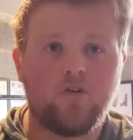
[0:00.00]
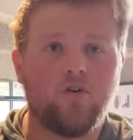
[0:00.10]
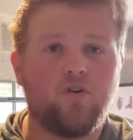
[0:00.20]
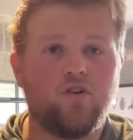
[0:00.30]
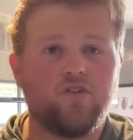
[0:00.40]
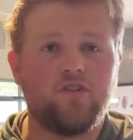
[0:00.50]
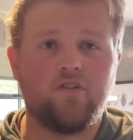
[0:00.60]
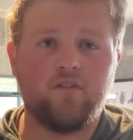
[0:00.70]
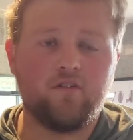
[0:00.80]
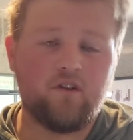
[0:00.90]
skull
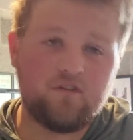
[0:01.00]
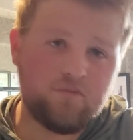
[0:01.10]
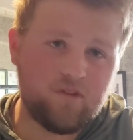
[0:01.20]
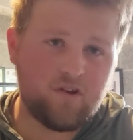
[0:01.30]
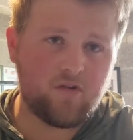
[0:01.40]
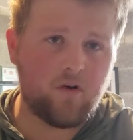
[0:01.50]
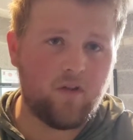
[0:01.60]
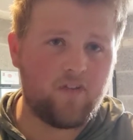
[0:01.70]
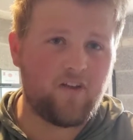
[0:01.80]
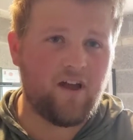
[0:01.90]
crushers not something I do all
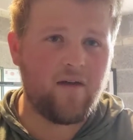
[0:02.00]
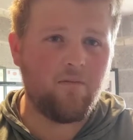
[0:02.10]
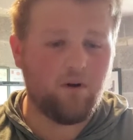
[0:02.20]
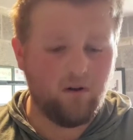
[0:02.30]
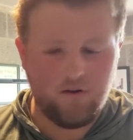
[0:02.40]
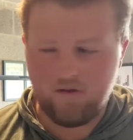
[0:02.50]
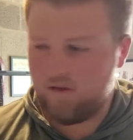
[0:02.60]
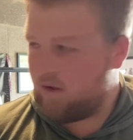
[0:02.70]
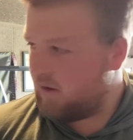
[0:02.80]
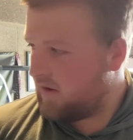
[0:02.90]
the time but
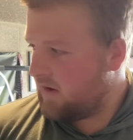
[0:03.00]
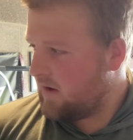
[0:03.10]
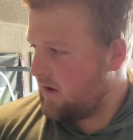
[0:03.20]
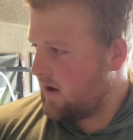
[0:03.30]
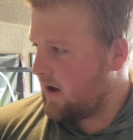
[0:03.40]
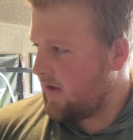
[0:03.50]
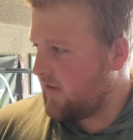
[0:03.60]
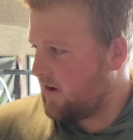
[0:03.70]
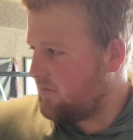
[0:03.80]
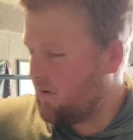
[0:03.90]
uh, and
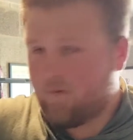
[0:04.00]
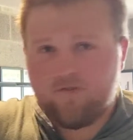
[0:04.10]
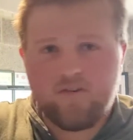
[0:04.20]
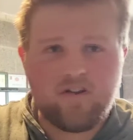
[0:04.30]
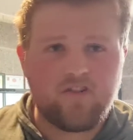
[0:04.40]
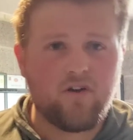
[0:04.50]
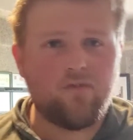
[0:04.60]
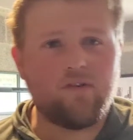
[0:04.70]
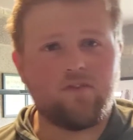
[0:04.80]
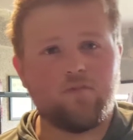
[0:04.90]
then I'll probably finish off
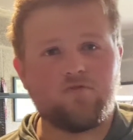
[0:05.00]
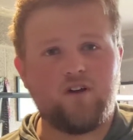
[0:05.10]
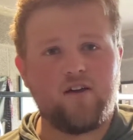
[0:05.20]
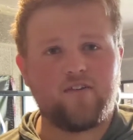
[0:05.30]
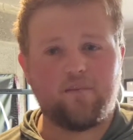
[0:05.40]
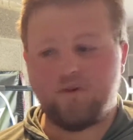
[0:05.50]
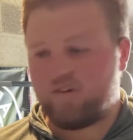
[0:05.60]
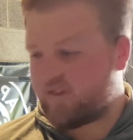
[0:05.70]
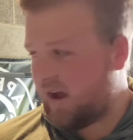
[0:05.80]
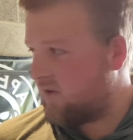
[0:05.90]
with some tricep
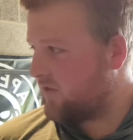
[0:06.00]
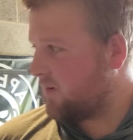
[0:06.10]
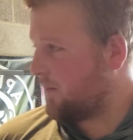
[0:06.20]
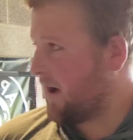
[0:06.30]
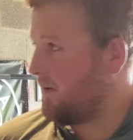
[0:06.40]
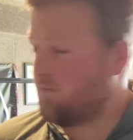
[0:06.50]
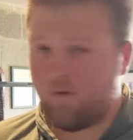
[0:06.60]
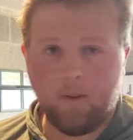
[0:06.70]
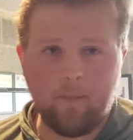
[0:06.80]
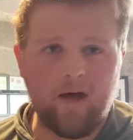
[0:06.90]
press downs on my
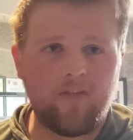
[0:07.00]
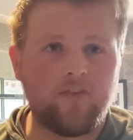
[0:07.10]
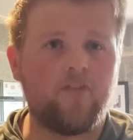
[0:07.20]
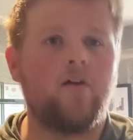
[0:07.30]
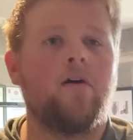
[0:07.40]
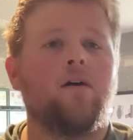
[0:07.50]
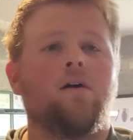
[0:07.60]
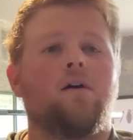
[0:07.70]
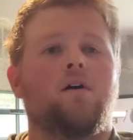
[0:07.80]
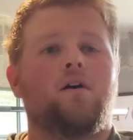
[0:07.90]
with my bands
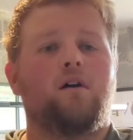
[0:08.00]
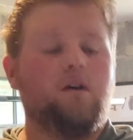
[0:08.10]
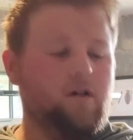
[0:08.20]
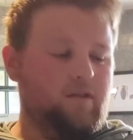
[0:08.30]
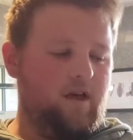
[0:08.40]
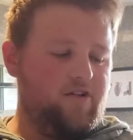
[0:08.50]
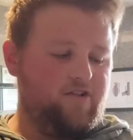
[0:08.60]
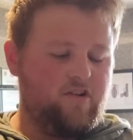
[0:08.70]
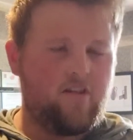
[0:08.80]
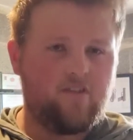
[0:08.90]
and that
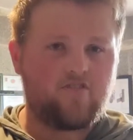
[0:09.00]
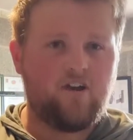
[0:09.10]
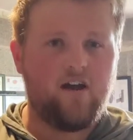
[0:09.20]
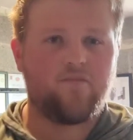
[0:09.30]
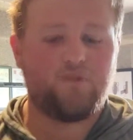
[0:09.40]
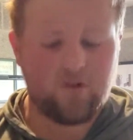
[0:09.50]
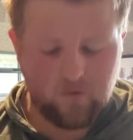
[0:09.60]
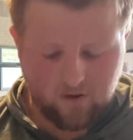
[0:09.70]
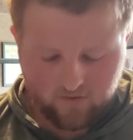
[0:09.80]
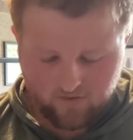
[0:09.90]
should hit the tries pretty
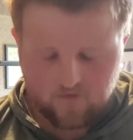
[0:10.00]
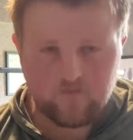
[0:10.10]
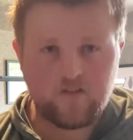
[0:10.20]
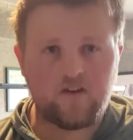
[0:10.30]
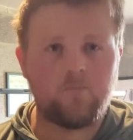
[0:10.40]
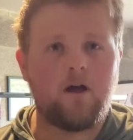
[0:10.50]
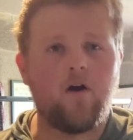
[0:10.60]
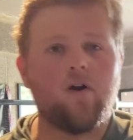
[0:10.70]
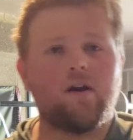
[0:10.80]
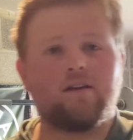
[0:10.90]
well because I can feel them
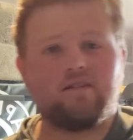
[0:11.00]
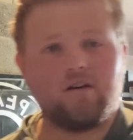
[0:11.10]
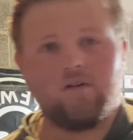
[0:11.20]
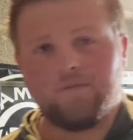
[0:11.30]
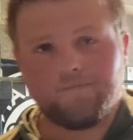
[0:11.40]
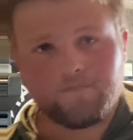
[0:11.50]
now already so